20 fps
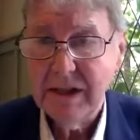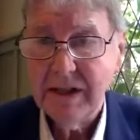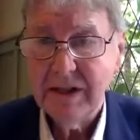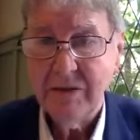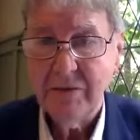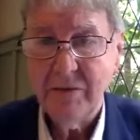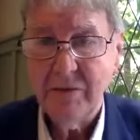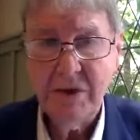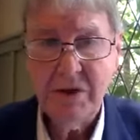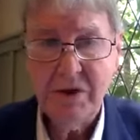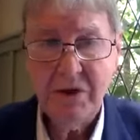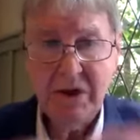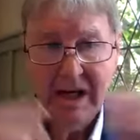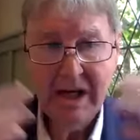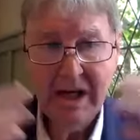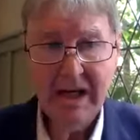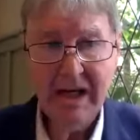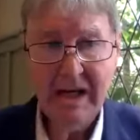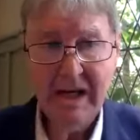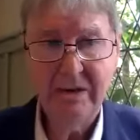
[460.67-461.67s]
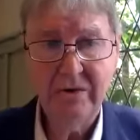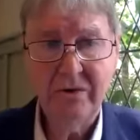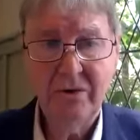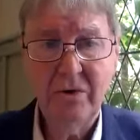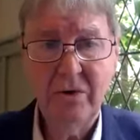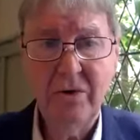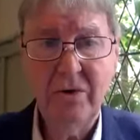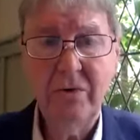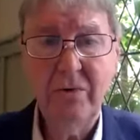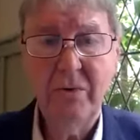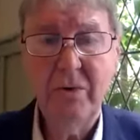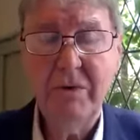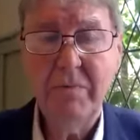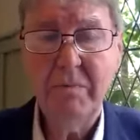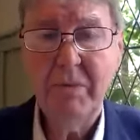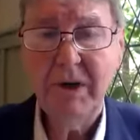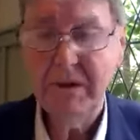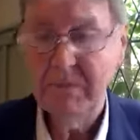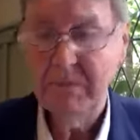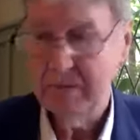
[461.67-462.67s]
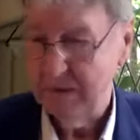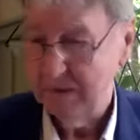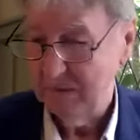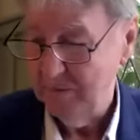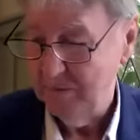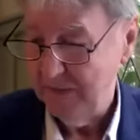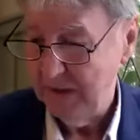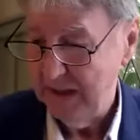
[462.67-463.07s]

that we share our truth with people.